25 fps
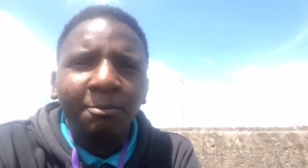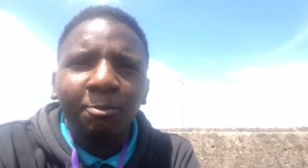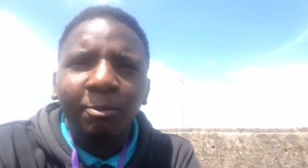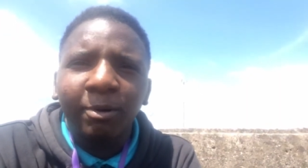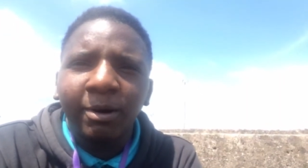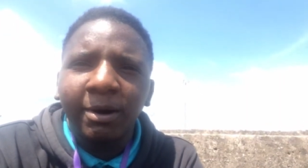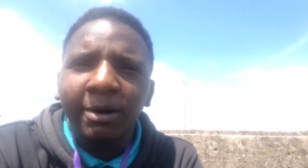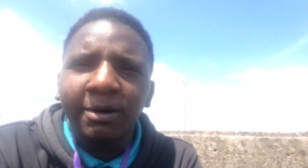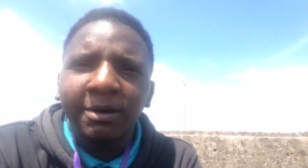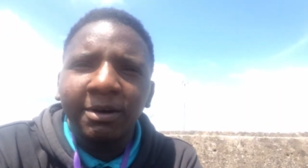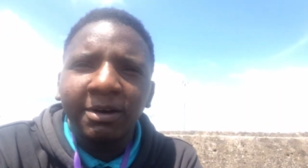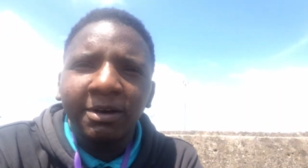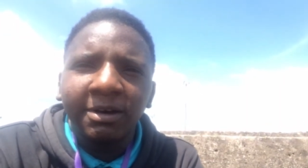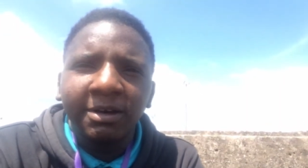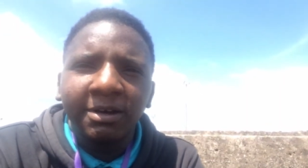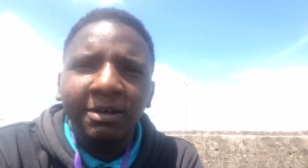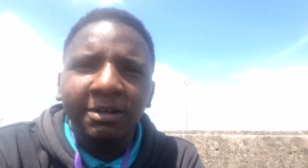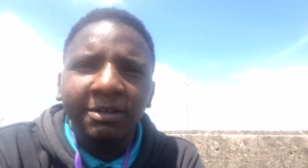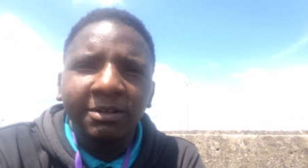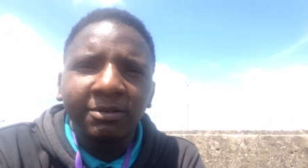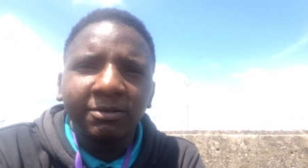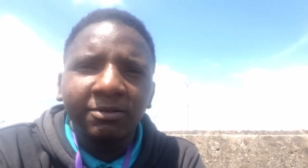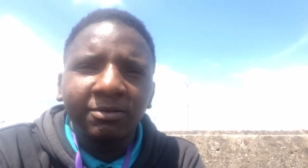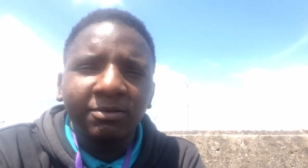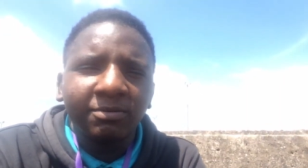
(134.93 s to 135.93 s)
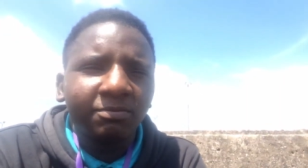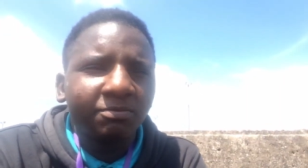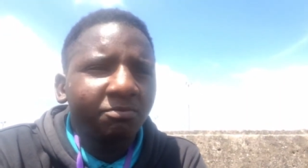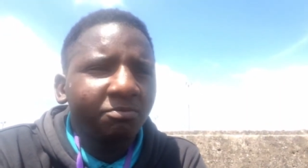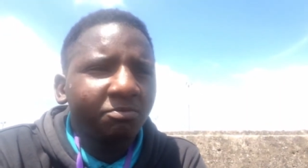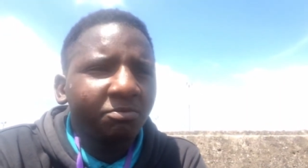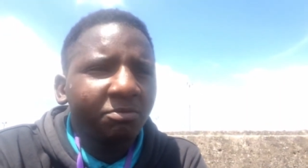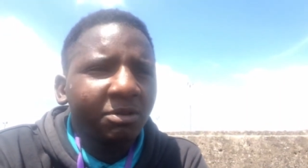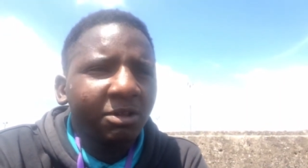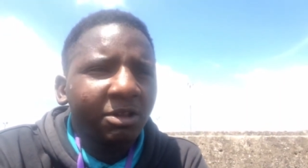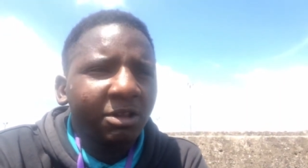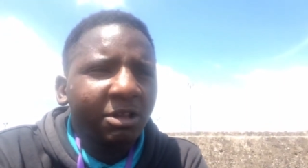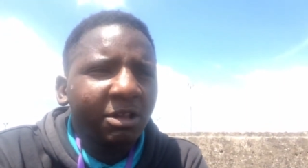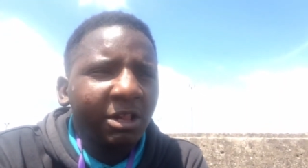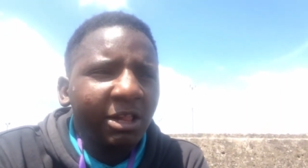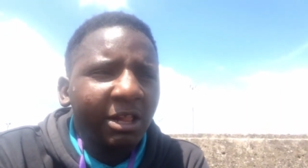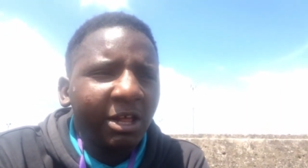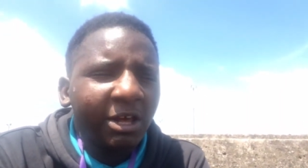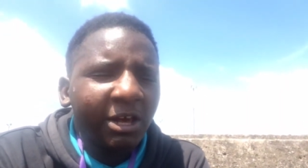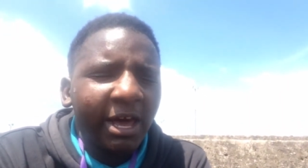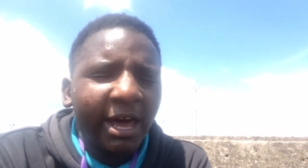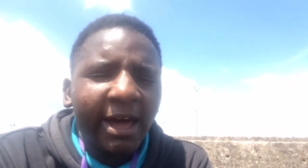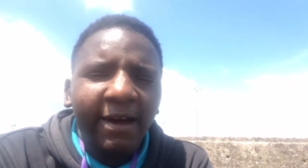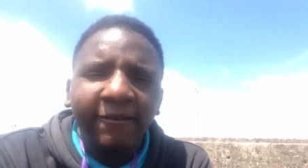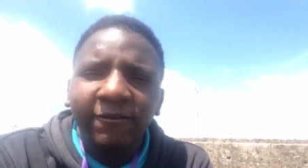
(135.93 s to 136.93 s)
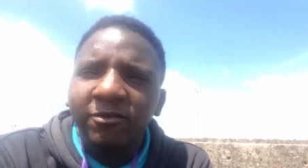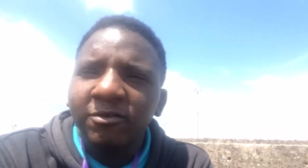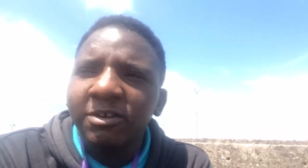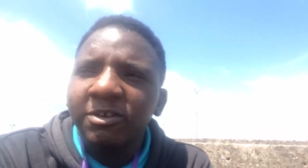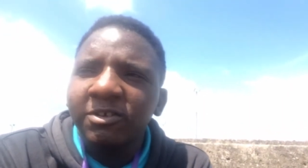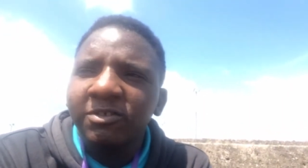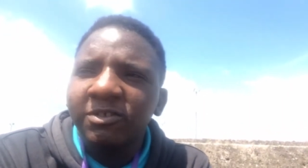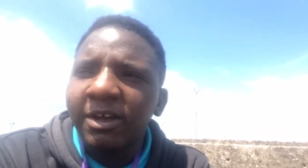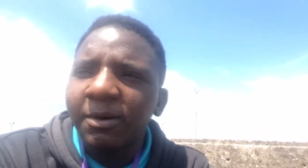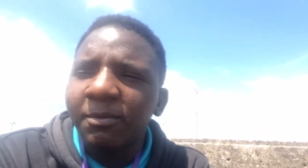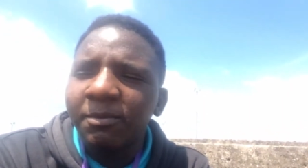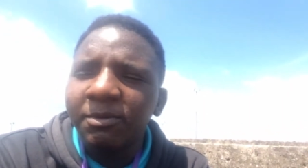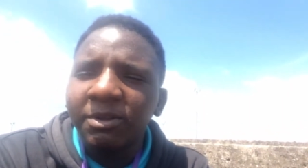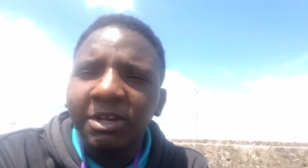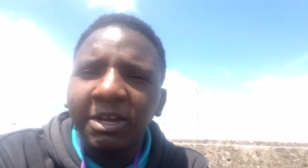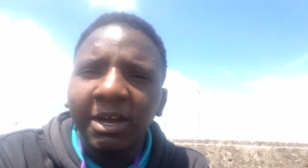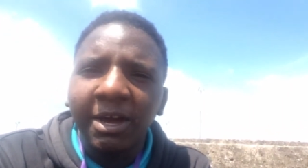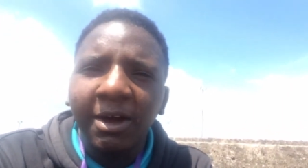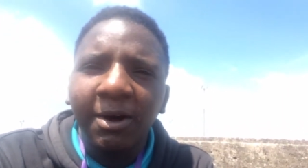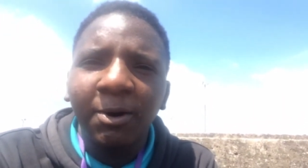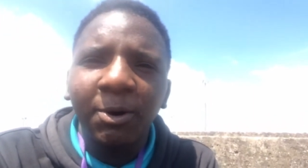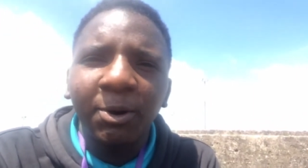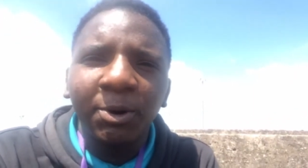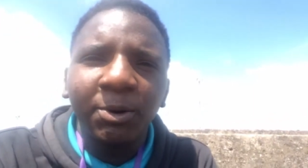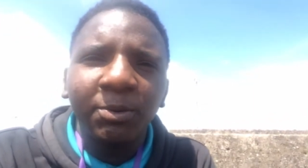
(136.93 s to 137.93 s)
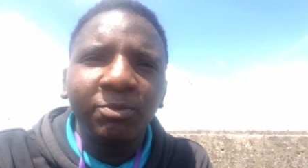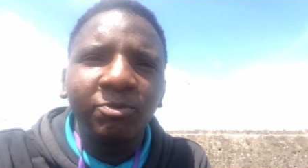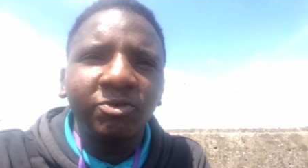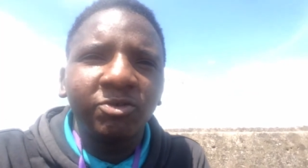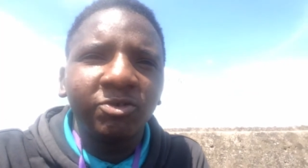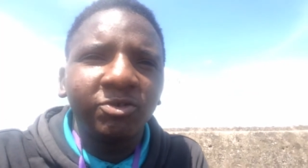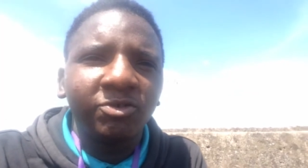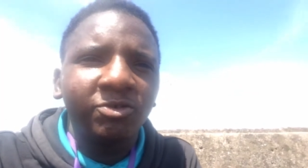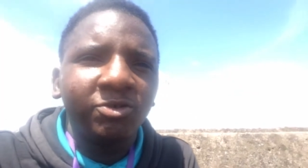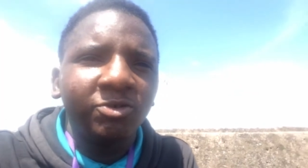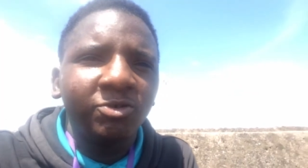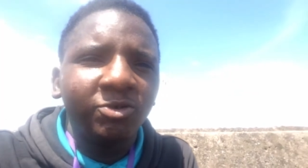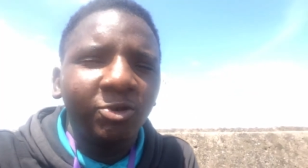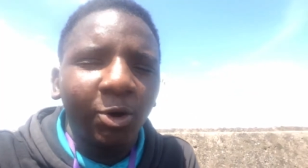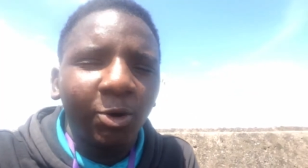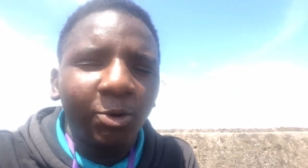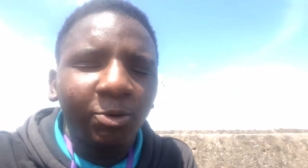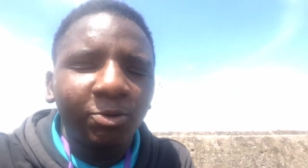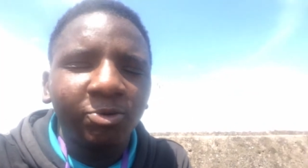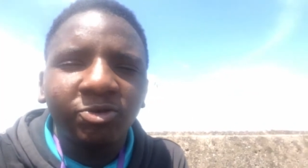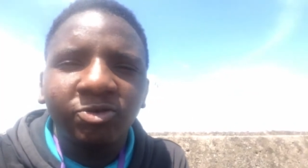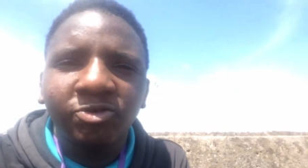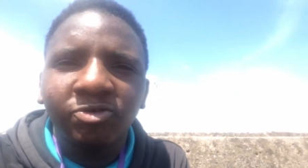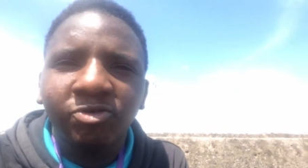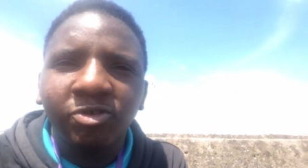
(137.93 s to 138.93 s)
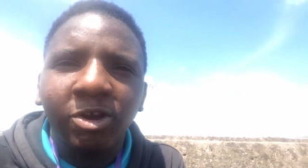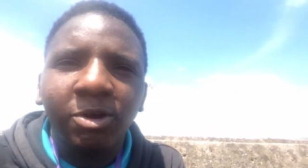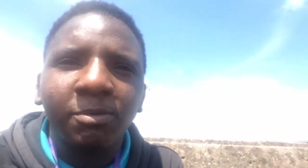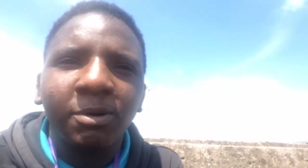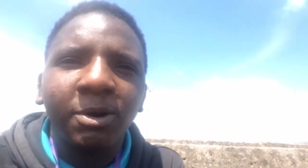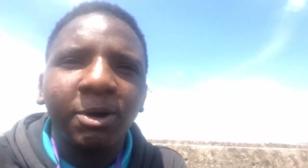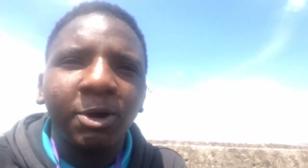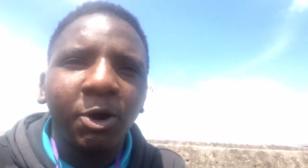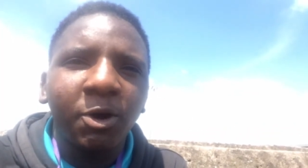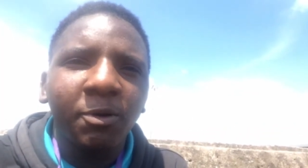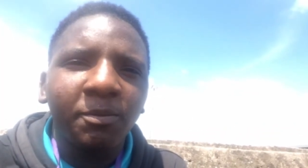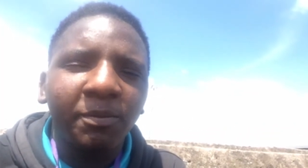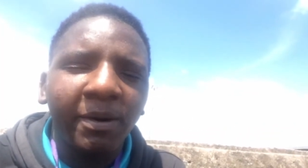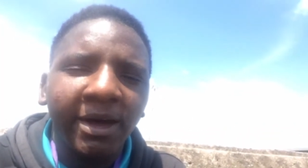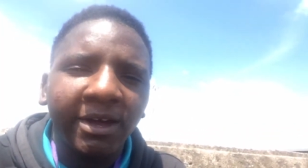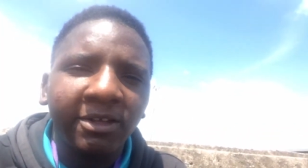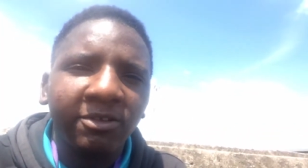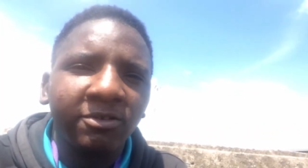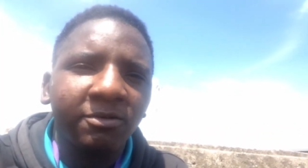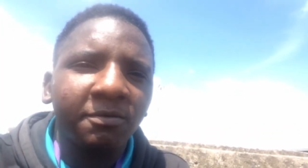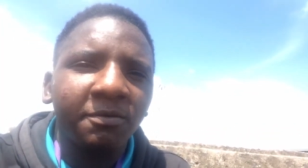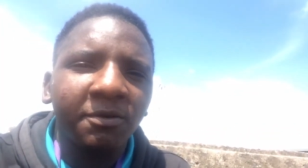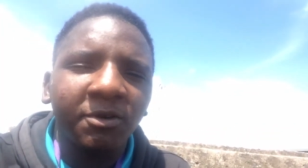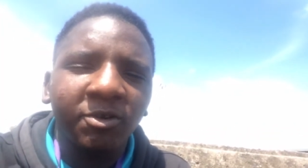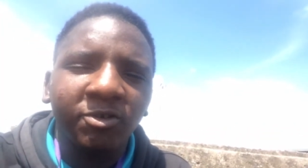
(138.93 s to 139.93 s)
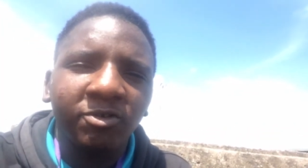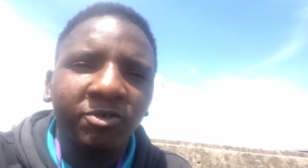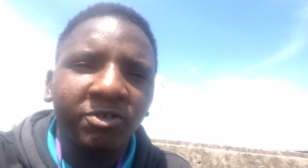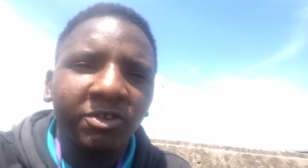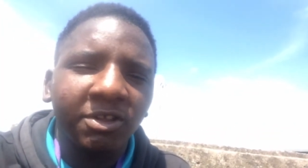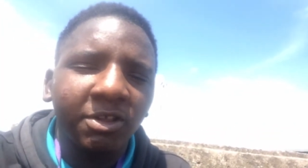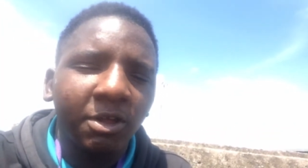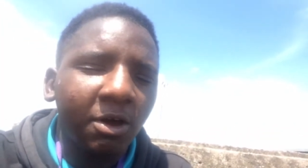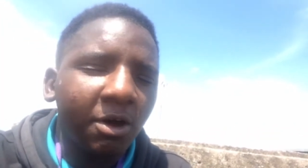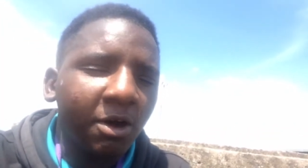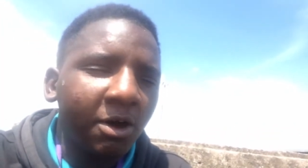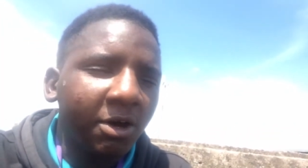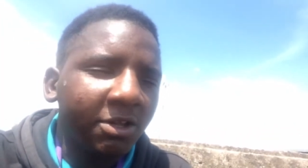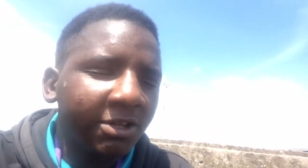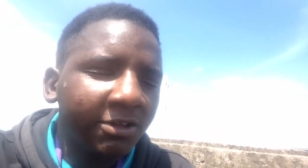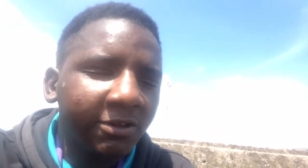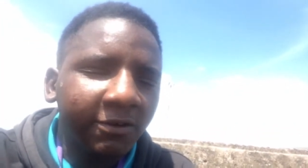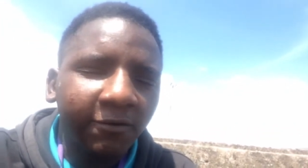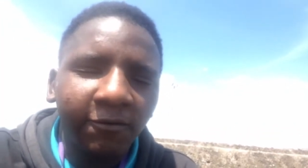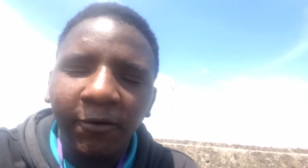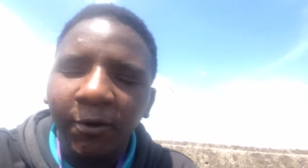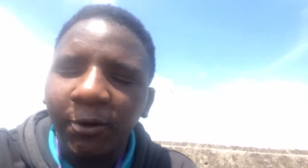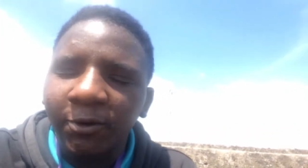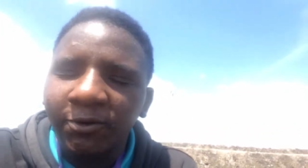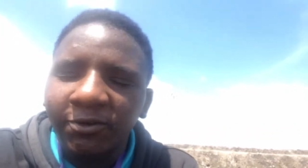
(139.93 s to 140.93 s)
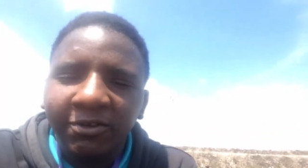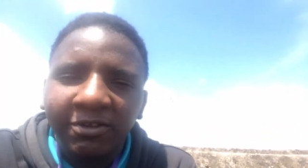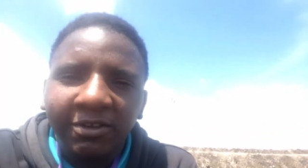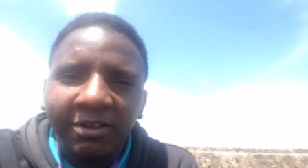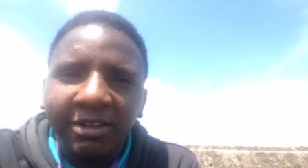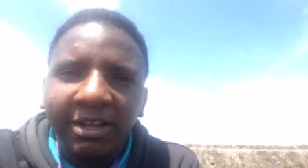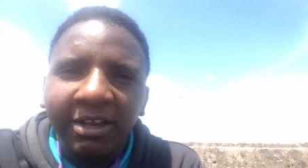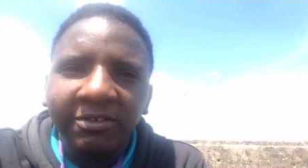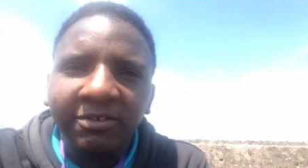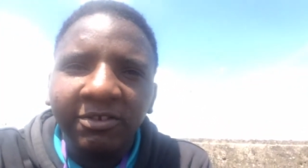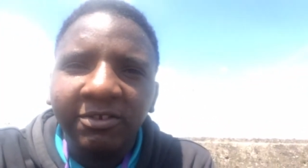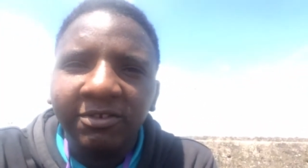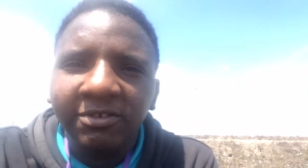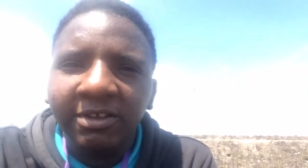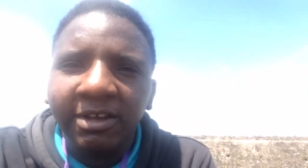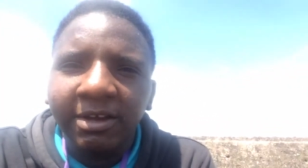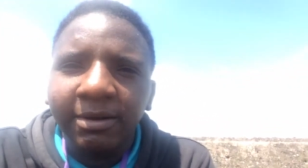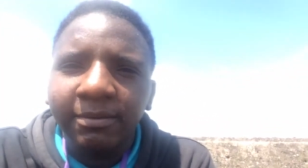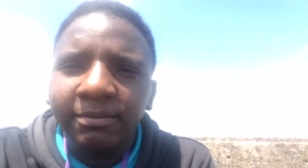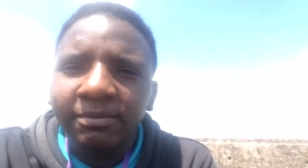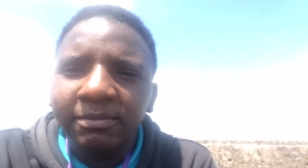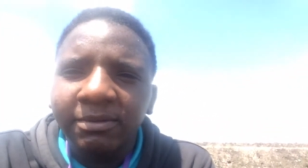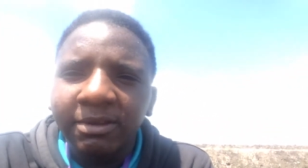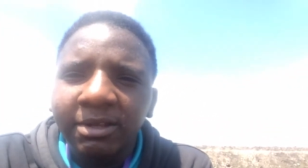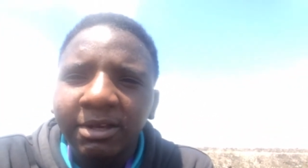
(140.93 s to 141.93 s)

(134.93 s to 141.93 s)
Well, um, after an exam when you get home, just don't straight away go back to revision saying, oh, I need to focus on the next exam.